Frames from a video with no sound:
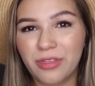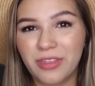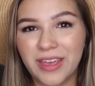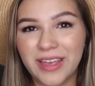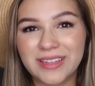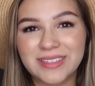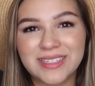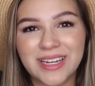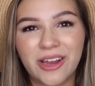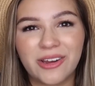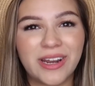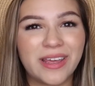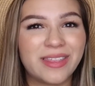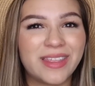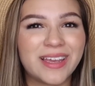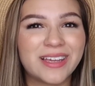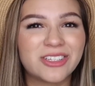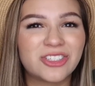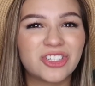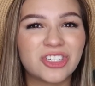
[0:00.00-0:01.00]
things now, and I
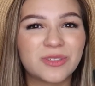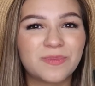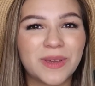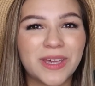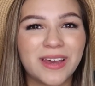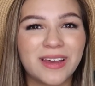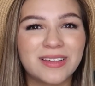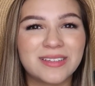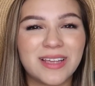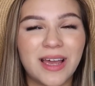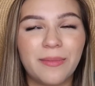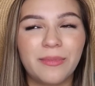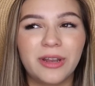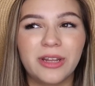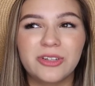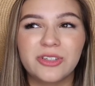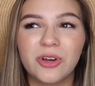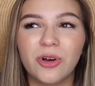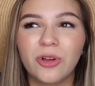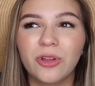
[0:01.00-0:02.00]
think it's just because I'm
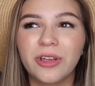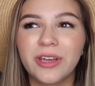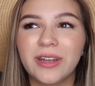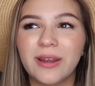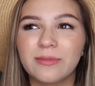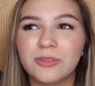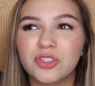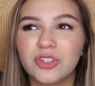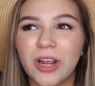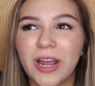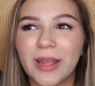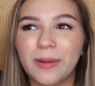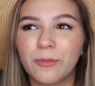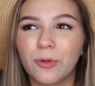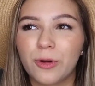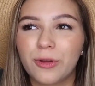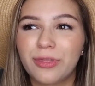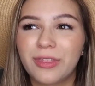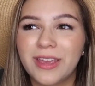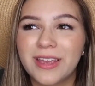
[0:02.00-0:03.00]
an adult and I'm trying
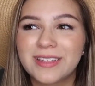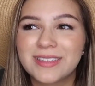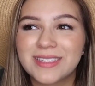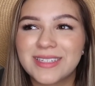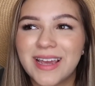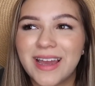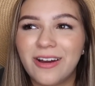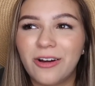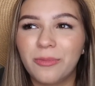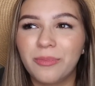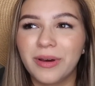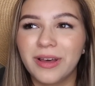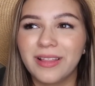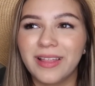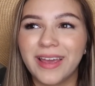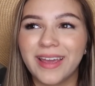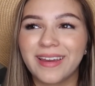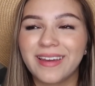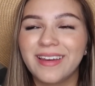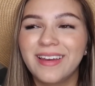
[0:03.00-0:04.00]
more things now, but
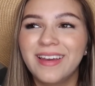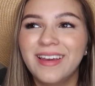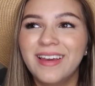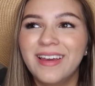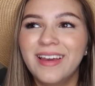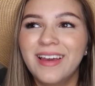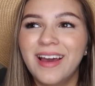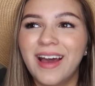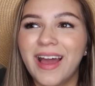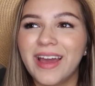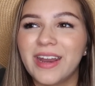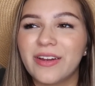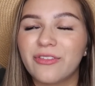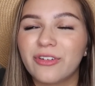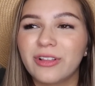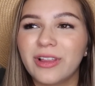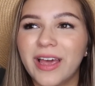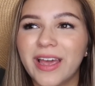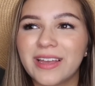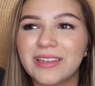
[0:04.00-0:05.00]
like, I
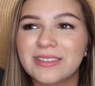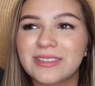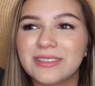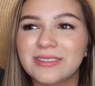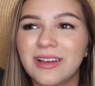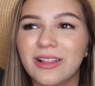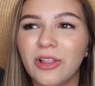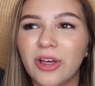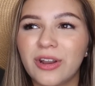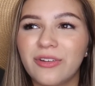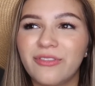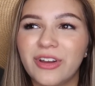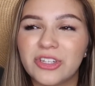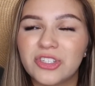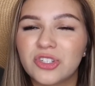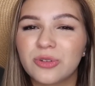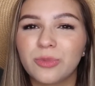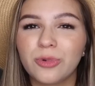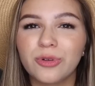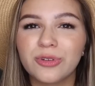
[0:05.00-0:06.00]
never liked a lot of
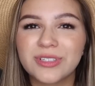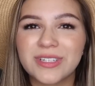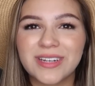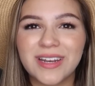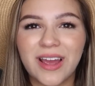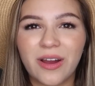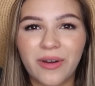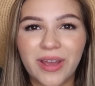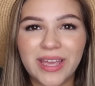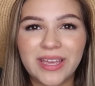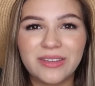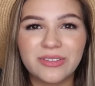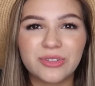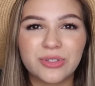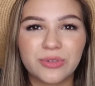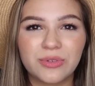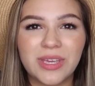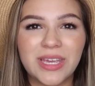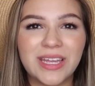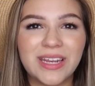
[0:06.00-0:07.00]
vegetables, and now I eat
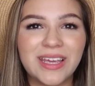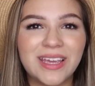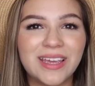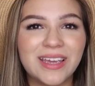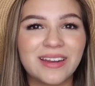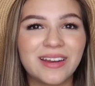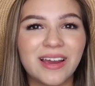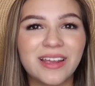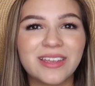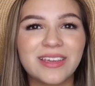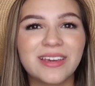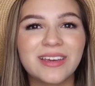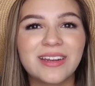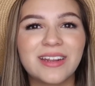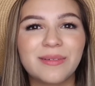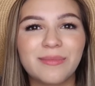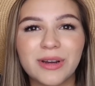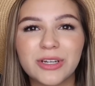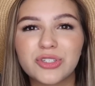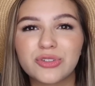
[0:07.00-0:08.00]
zucchini and
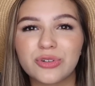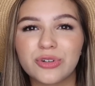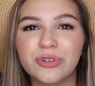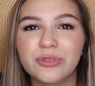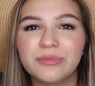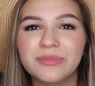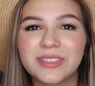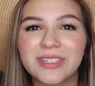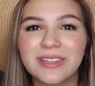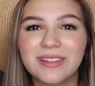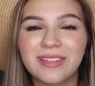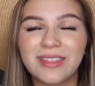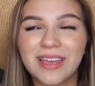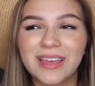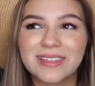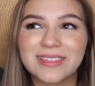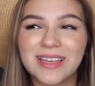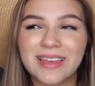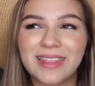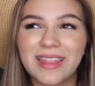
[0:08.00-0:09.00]
onion and mushrooms and
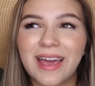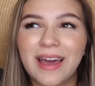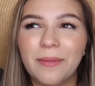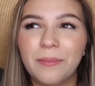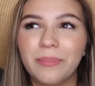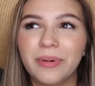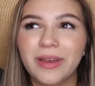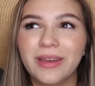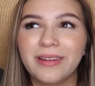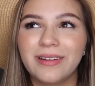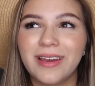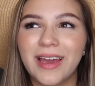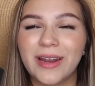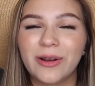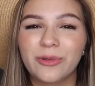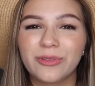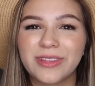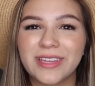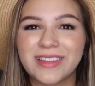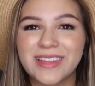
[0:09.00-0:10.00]
things like that, but
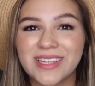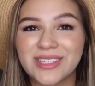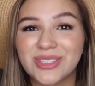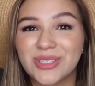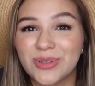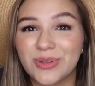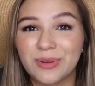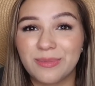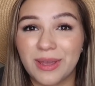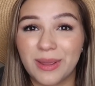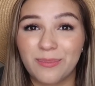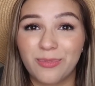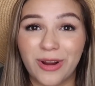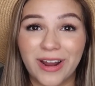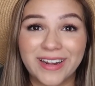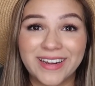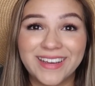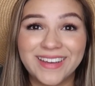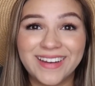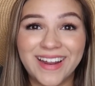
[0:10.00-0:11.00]
I don't think that's due to being
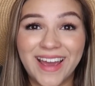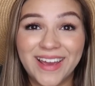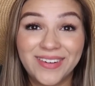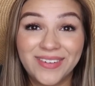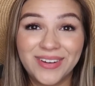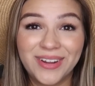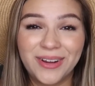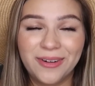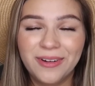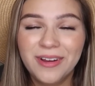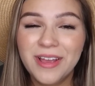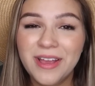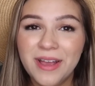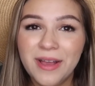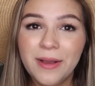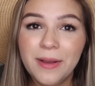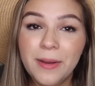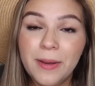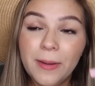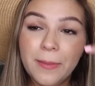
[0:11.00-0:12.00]
pregnant, I don't know.
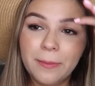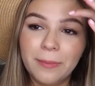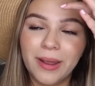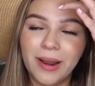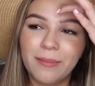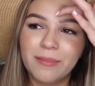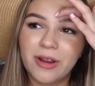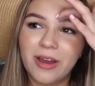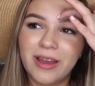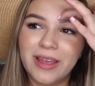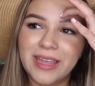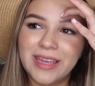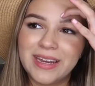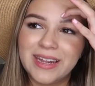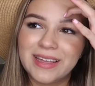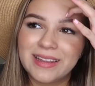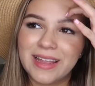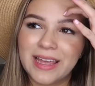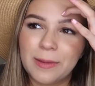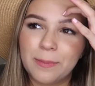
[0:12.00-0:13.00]
But I'm not
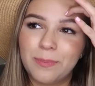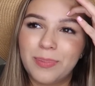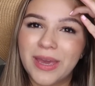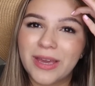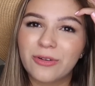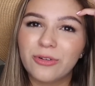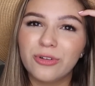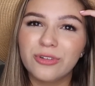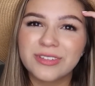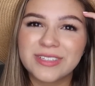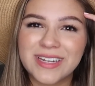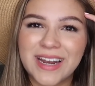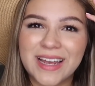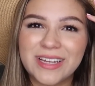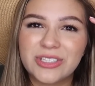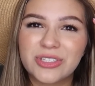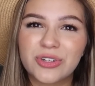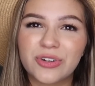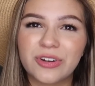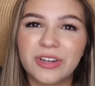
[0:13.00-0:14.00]
eating like pickles and
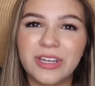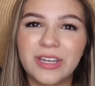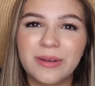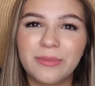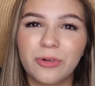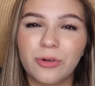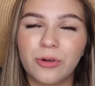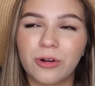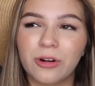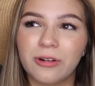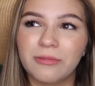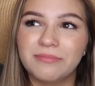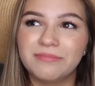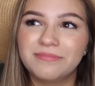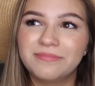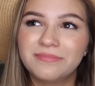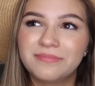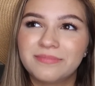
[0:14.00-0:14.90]
ice cream or